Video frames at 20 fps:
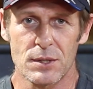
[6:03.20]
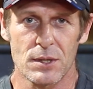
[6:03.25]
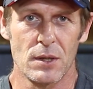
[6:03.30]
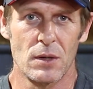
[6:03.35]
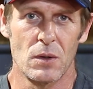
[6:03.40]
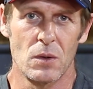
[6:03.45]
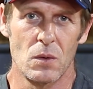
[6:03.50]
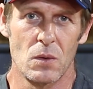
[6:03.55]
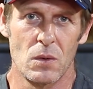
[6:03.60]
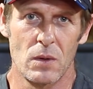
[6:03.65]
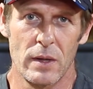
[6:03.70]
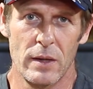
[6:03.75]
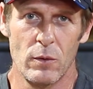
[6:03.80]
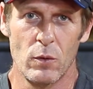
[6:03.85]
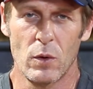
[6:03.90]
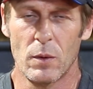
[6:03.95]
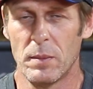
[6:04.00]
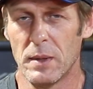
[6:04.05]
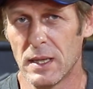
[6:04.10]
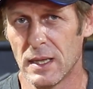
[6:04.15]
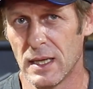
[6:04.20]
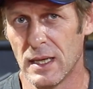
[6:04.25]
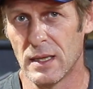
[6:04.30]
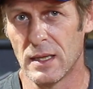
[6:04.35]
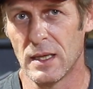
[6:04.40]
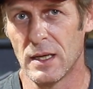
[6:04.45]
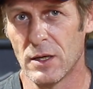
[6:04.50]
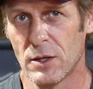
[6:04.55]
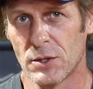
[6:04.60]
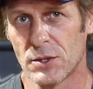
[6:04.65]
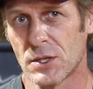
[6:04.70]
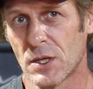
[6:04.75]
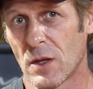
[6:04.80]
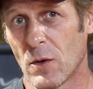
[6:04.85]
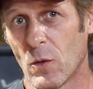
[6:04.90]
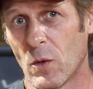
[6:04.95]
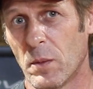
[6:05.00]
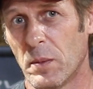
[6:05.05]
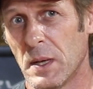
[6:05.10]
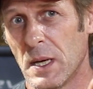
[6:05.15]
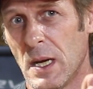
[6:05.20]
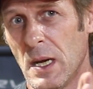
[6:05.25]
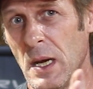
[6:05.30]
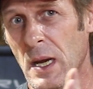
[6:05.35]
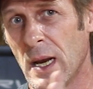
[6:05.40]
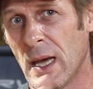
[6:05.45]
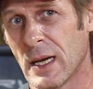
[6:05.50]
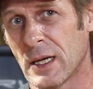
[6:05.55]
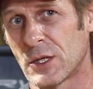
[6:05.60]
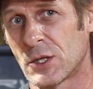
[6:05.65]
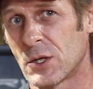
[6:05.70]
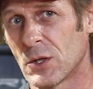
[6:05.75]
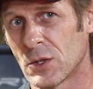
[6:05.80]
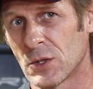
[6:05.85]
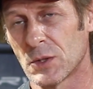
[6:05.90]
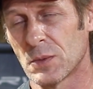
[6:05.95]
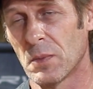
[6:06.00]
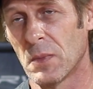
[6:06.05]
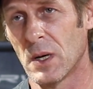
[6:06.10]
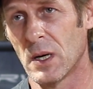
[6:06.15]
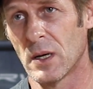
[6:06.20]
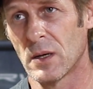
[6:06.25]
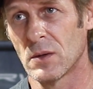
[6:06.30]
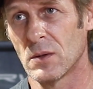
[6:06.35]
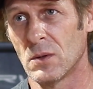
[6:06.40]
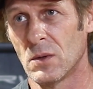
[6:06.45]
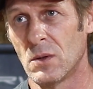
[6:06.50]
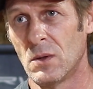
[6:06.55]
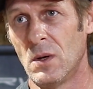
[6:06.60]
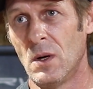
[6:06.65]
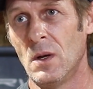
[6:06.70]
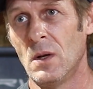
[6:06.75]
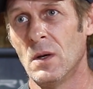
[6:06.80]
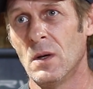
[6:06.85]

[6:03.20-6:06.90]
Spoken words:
so it would have been the end of the year, so that would have been next year's model.